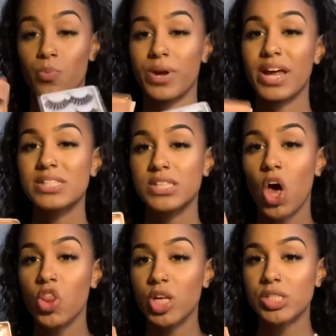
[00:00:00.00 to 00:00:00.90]
when I
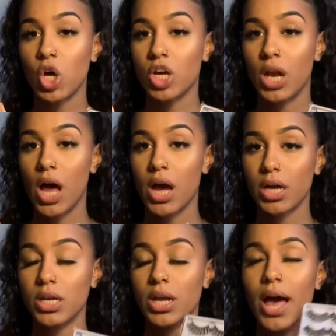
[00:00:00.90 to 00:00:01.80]
saw these
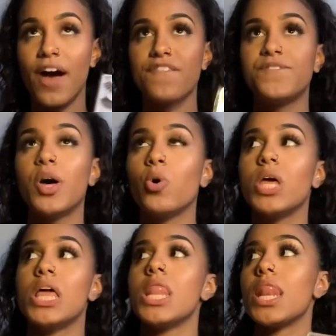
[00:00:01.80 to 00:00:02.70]
online, I
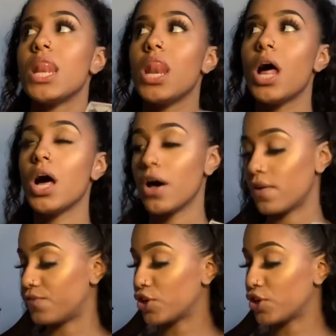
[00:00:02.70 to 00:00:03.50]
fell in love.